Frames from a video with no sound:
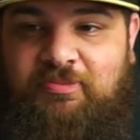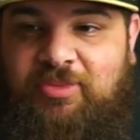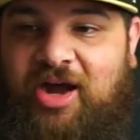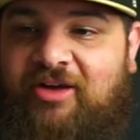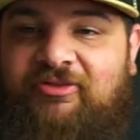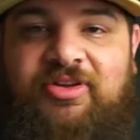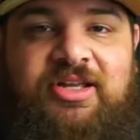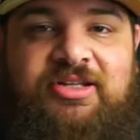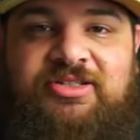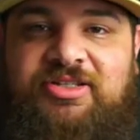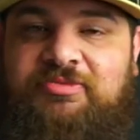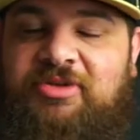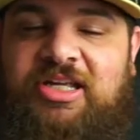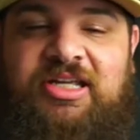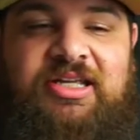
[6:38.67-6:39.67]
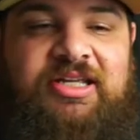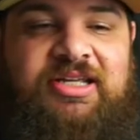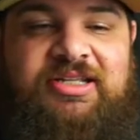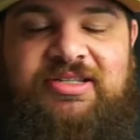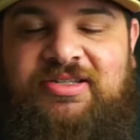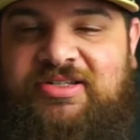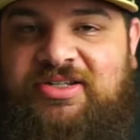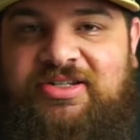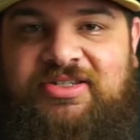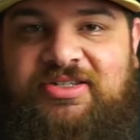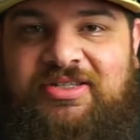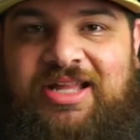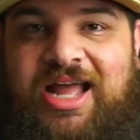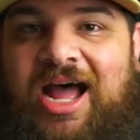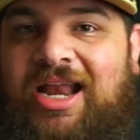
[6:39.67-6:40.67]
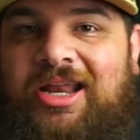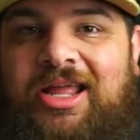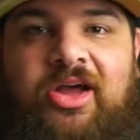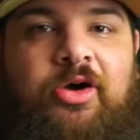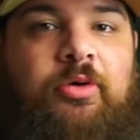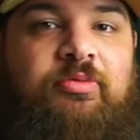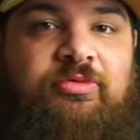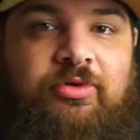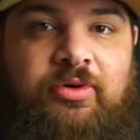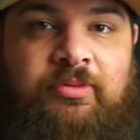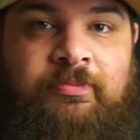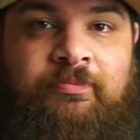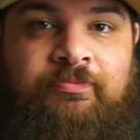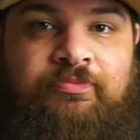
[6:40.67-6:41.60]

Bavinck to me is just not helpful.